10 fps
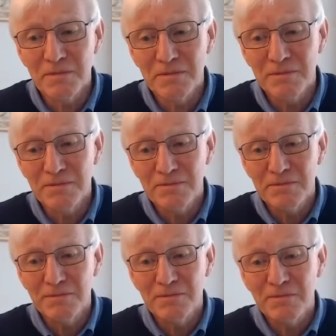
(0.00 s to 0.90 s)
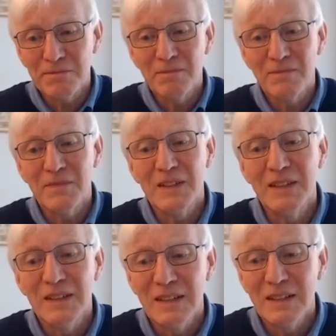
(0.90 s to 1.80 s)

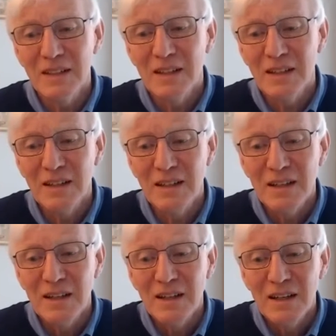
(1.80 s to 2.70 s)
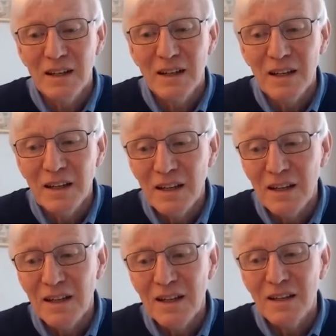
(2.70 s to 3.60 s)

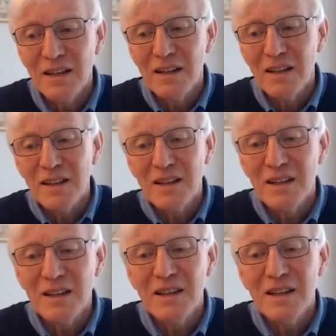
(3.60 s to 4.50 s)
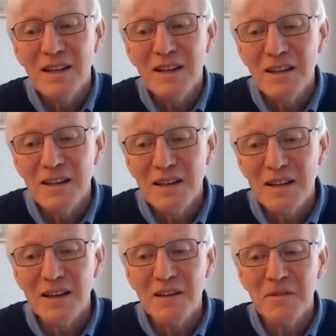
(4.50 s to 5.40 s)

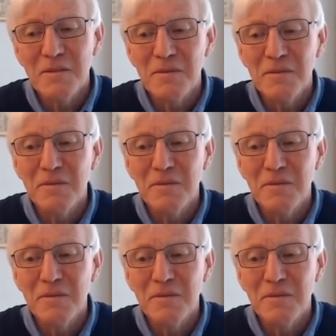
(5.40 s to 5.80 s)
(no one is talking)